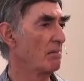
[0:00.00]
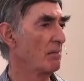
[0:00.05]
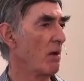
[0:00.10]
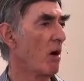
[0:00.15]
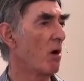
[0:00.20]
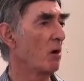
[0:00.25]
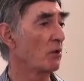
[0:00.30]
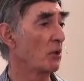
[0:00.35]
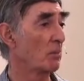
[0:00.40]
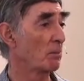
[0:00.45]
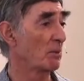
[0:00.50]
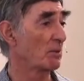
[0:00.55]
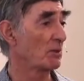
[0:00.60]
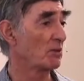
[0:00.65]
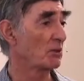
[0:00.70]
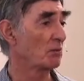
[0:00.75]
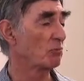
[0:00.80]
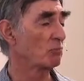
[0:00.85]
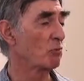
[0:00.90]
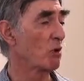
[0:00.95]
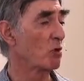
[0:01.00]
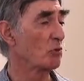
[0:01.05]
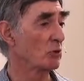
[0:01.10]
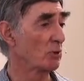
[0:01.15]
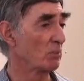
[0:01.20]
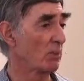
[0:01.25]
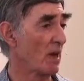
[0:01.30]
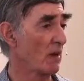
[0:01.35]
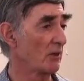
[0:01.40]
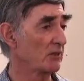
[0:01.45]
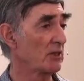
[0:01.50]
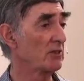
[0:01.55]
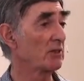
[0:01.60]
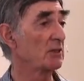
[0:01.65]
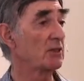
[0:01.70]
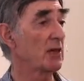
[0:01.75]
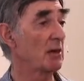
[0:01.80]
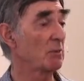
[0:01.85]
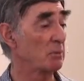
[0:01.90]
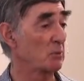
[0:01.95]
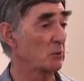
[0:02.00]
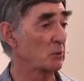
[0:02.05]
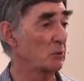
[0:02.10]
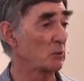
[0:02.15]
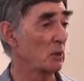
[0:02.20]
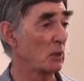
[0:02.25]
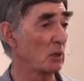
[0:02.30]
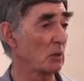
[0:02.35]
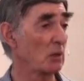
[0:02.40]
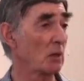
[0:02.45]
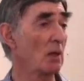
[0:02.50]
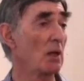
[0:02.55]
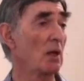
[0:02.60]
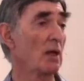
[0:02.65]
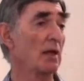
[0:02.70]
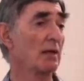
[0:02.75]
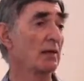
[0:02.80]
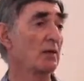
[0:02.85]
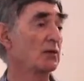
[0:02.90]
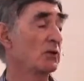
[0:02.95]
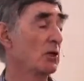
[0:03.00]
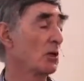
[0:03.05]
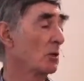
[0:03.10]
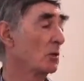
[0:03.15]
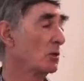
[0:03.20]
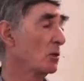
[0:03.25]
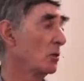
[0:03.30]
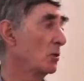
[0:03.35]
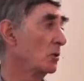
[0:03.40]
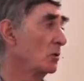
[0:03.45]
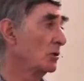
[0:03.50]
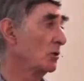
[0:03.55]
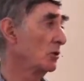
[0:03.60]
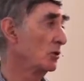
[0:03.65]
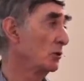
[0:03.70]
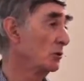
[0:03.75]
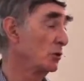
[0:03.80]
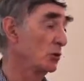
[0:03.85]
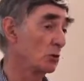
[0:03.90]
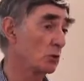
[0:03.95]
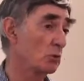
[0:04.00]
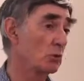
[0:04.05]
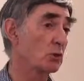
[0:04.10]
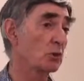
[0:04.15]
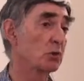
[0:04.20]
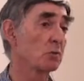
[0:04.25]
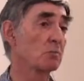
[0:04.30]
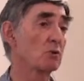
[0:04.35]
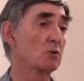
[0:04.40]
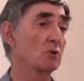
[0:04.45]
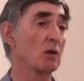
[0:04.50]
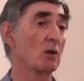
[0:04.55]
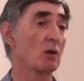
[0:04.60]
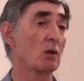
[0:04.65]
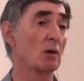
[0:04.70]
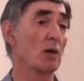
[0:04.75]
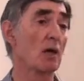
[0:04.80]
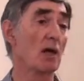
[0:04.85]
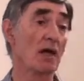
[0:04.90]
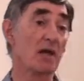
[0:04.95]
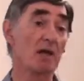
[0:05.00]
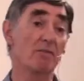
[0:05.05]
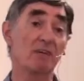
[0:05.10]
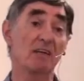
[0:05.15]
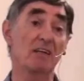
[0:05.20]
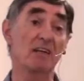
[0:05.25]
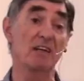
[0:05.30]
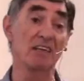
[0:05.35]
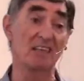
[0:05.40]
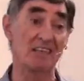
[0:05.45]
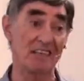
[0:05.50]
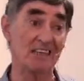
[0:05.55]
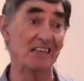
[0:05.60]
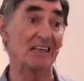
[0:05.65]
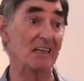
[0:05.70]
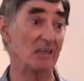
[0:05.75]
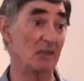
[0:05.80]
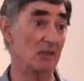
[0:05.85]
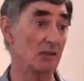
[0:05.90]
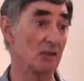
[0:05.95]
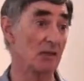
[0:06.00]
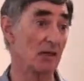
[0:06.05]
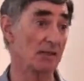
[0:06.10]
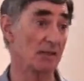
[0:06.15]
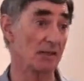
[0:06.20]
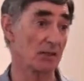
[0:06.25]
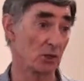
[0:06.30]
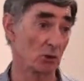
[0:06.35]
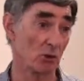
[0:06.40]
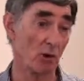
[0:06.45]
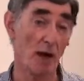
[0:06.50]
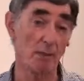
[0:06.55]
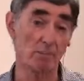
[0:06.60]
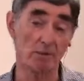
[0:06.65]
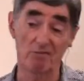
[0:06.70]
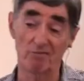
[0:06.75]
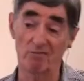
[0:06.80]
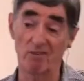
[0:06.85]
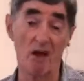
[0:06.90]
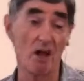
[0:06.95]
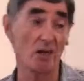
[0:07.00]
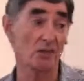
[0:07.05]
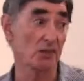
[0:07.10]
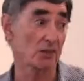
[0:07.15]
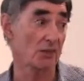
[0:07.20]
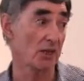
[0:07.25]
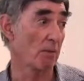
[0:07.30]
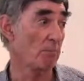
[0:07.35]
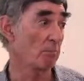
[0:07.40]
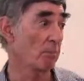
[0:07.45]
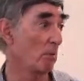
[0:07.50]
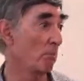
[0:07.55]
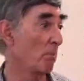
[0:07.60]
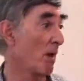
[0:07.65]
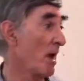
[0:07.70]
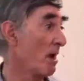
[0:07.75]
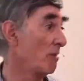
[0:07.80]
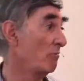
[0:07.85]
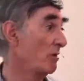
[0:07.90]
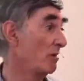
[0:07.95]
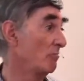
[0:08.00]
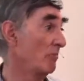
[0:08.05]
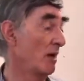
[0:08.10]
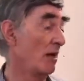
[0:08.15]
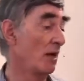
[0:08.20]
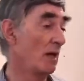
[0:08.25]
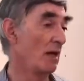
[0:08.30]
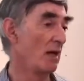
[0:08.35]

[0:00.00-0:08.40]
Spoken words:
occupants wrote about, in the Temple Scroll, in the so-called New Jerusalem Scroll. Even in Ezekiel, it describes a vast temple by a river.